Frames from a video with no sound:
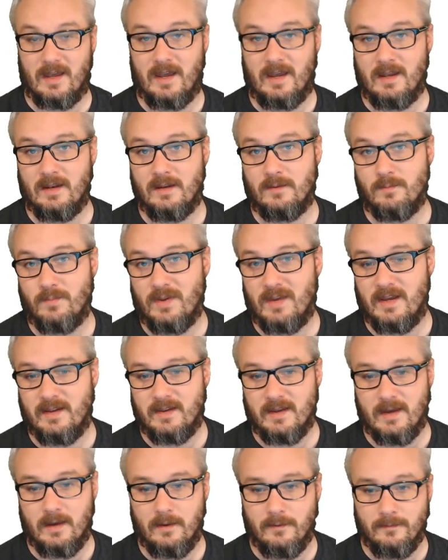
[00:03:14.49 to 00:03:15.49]
and ping
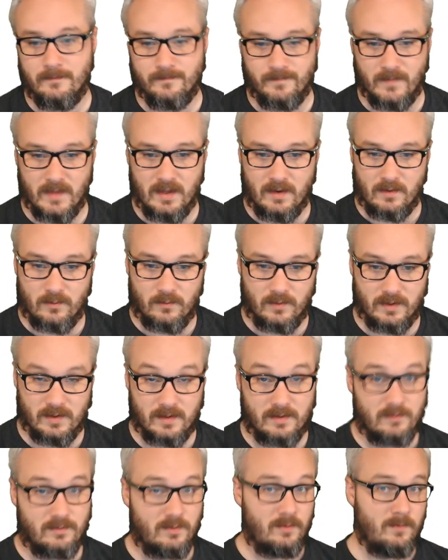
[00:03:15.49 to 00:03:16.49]
down? Will
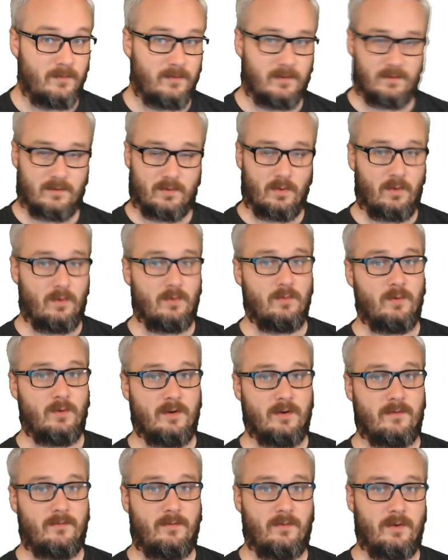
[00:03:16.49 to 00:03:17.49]
a Doom Foretold
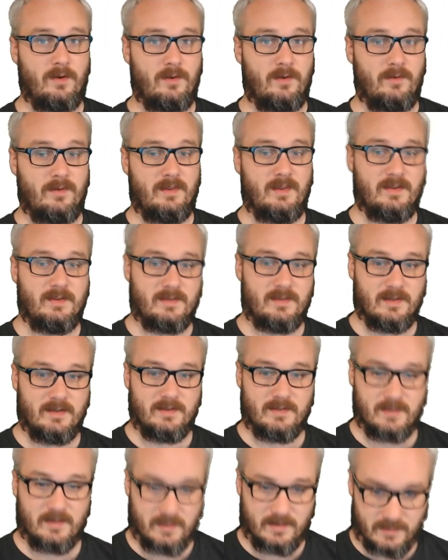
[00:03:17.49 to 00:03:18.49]
work for you in this
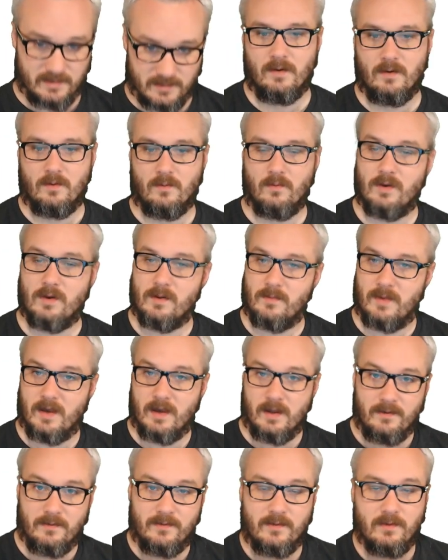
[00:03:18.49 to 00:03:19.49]
instance? What
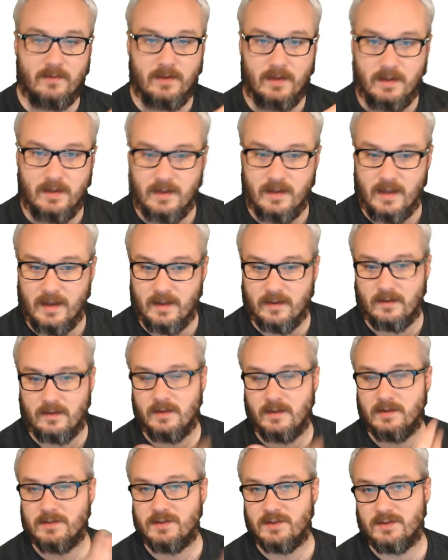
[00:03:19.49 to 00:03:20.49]
about if you need that
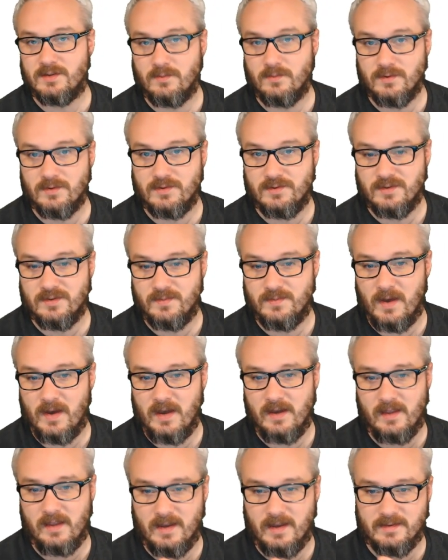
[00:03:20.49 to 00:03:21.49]
Clutch Sorcerer
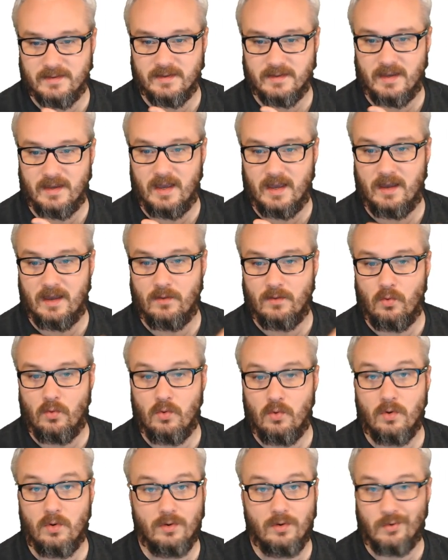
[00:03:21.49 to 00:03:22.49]
Spyglass again,
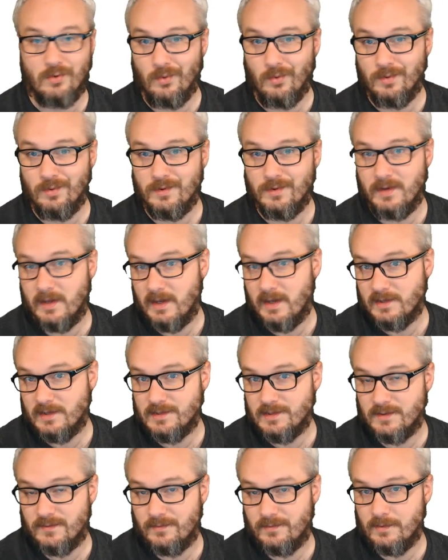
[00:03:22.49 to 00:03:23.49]
or Golden Egg
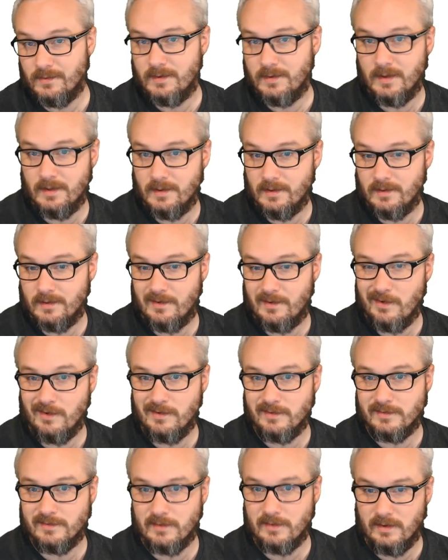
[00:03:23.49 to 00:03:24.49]
just for another
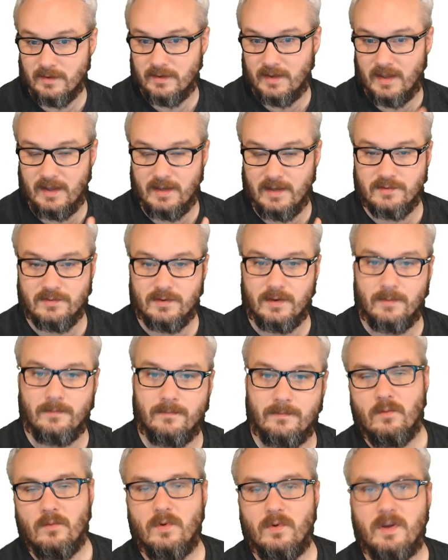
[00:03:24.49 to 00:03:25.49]
card draw, a cantrip?
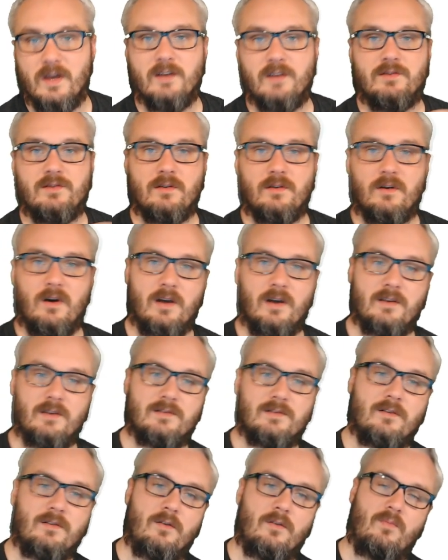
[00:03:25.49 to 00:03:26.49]
We got your God
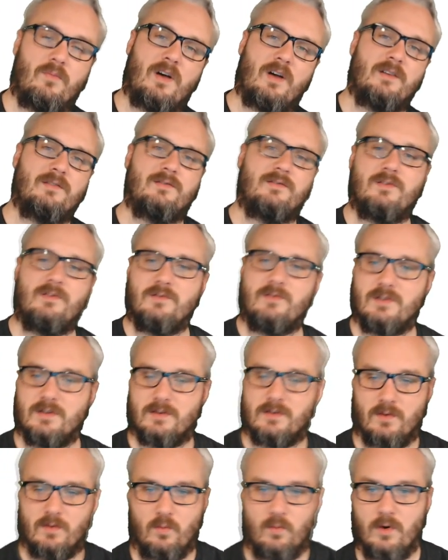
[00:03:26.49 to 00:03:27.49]
Eternal Bond 2,
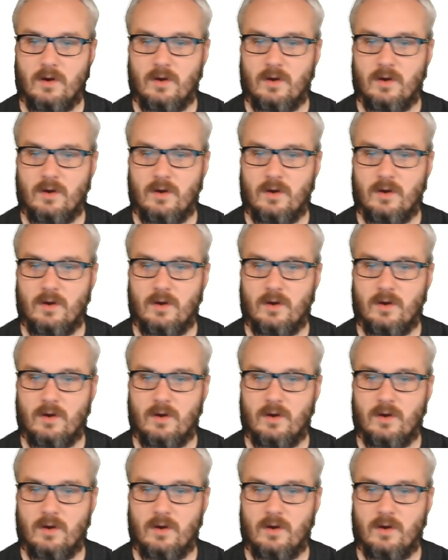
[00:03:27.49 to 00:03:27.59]
just a 1